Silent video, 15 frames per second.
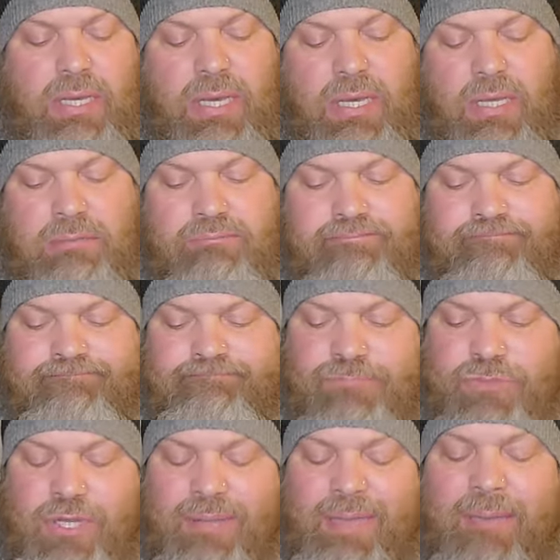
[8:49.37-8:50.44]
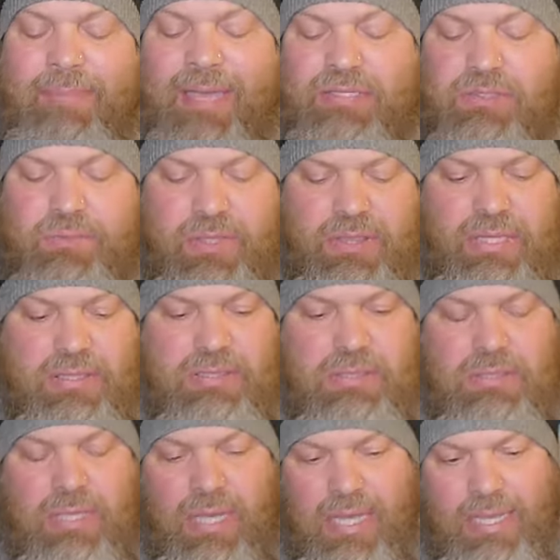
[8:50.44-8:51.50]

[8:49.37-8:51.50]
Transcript: Um, try my best with this.